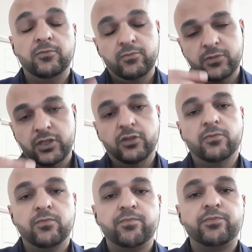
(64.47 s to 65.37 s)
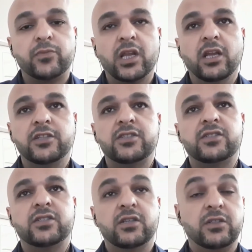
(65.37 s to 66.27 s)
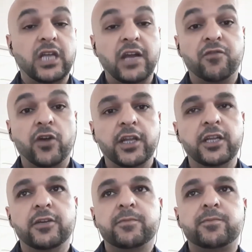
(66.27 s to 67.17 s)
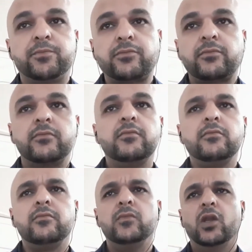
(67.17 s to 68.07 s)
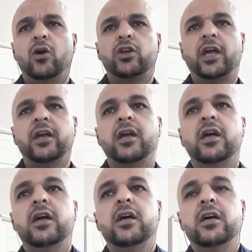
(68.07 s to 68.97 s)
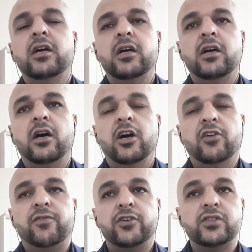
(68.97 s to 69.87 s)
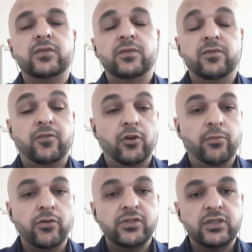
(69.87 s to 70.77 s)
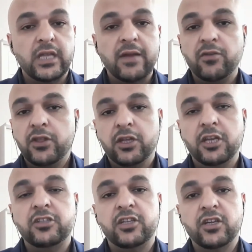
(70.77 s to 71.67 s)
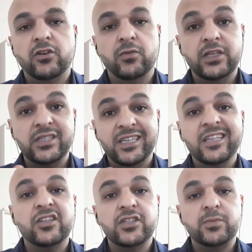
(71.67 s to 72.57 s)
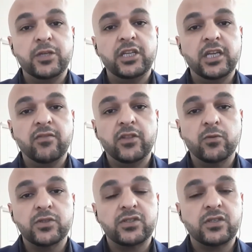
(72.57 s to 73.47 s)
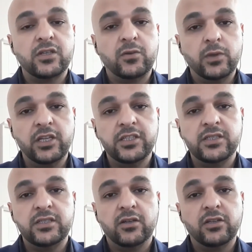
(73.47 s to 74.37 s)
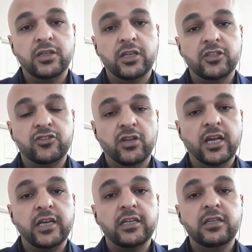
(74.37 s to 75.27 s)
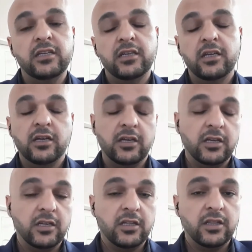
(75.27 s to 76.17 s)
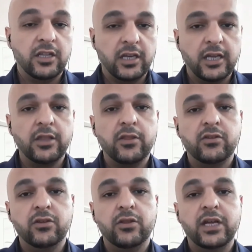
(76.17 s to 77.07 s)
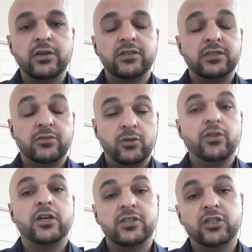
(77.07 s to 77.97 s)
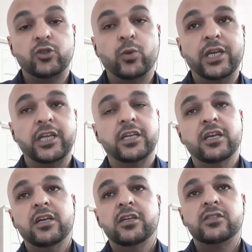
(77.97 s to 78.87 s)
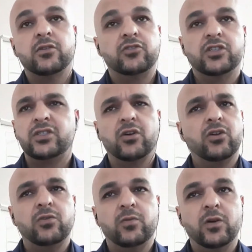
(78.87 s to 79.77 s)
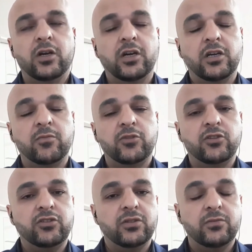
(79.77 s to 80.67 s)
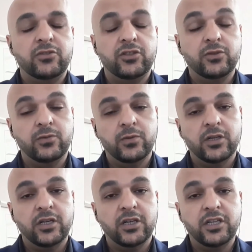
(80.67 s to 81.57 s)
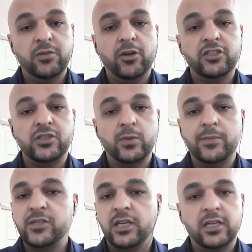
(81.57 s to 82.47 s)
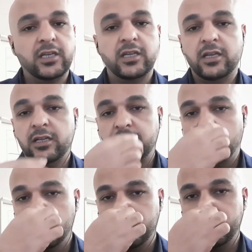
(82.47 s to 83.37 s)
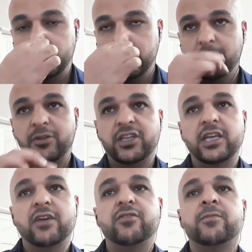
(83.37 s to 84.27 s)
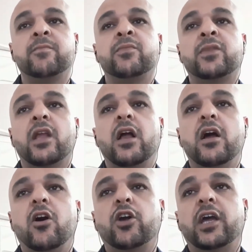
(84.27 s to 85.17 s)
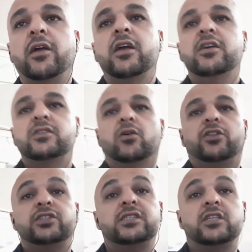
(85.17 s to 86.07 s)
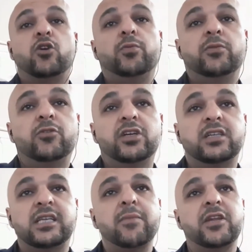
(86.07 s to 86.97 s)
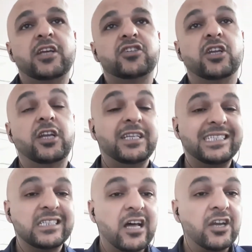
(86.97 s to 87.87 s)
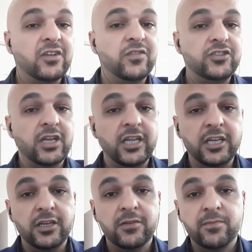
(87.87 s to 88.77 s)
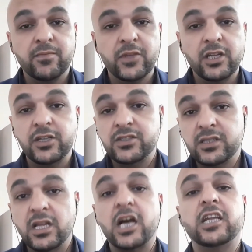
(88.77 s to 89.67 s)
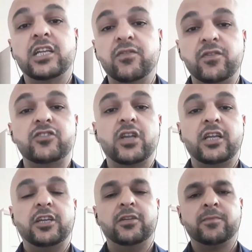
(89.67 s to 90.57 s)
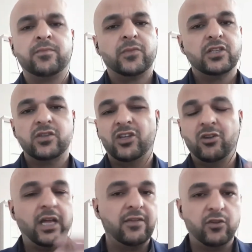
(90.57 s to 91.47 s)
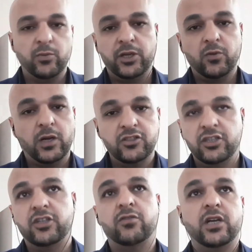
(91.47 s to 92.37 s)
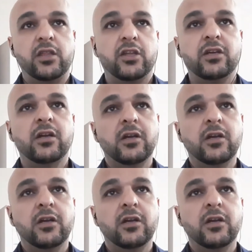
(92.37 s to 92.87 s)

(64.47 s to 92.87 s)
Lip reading: so let's dive right in. Okay, first and foremost, everything you need to know is in this PDF that was released on July the 9th, 2020. So just go to NEBOSH's website and download the PDF. Okay, so this is an open book examination. It is not invigilated. It is not invigilated, so you'll have nobody watching you or anything.